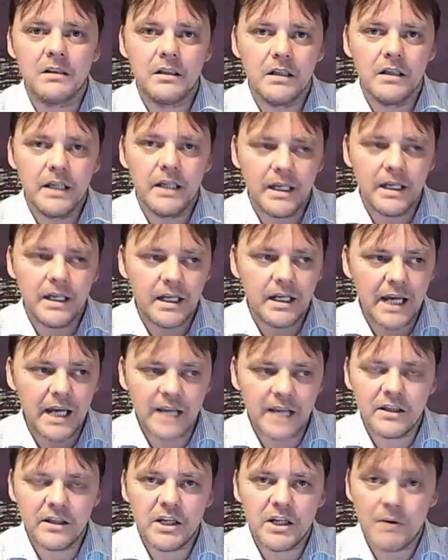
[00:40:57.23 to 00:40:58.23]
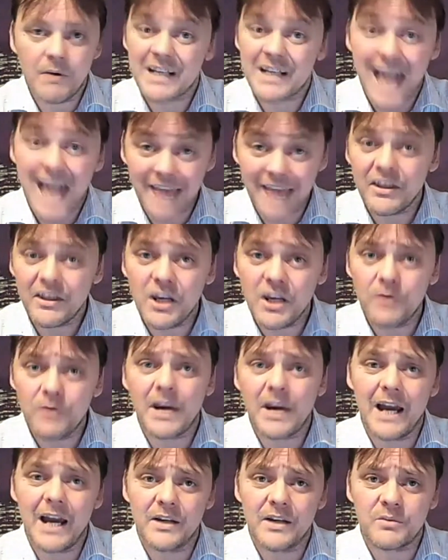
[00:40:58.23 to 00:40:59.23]
in the US and the UK as
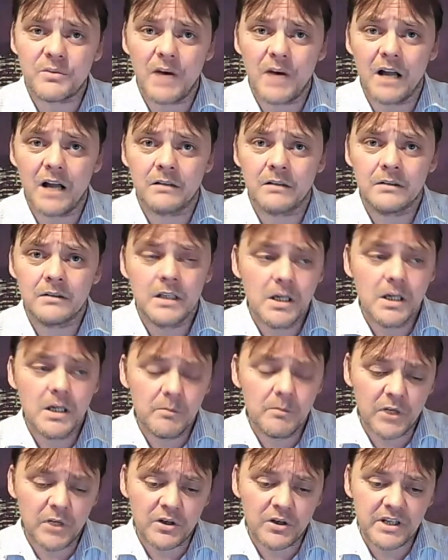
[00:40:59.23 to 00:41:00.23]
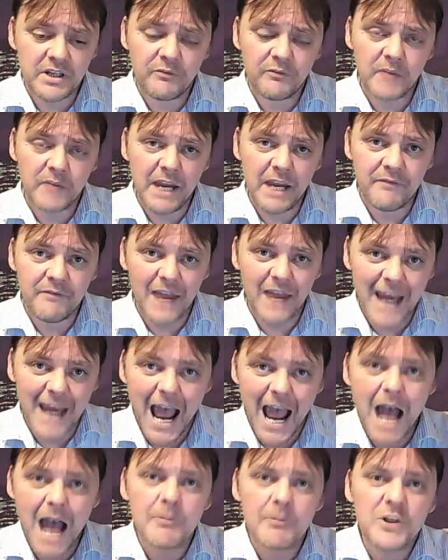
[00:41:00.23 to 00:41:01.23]
well. Because if they hammered
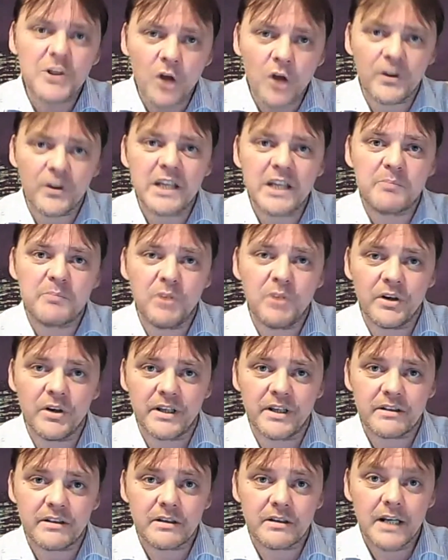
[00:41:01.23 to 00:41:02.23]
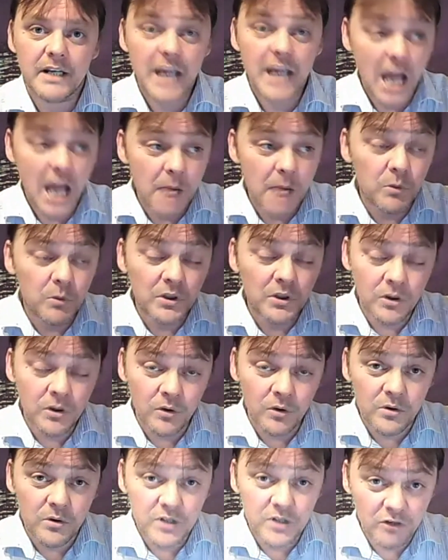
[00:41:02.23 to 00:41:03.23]
on this point, it would cause
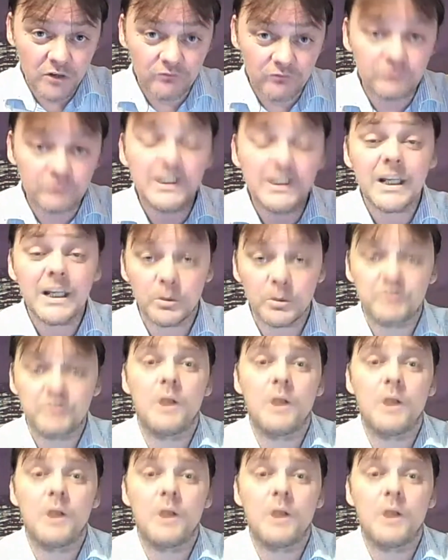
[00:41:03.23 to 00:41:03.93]
real problems